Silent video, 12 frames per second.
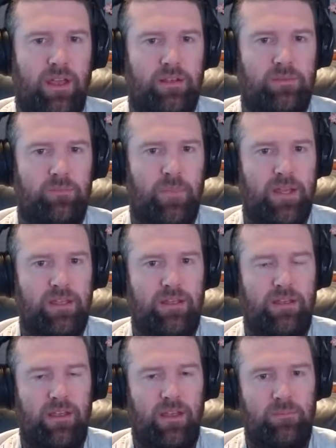
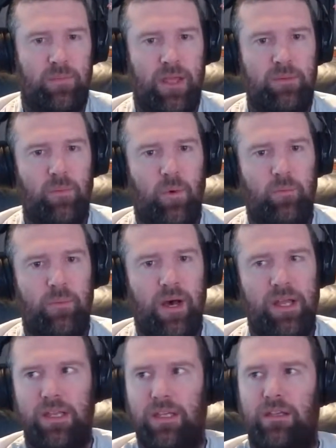make more
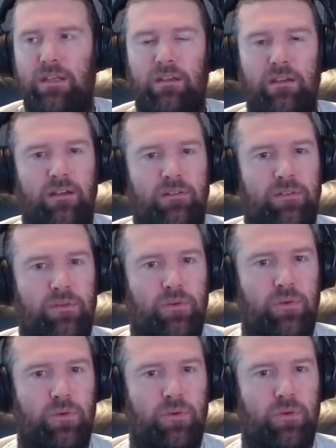money
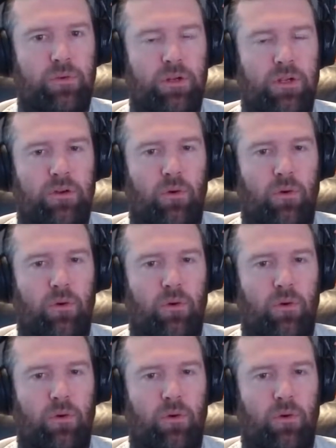through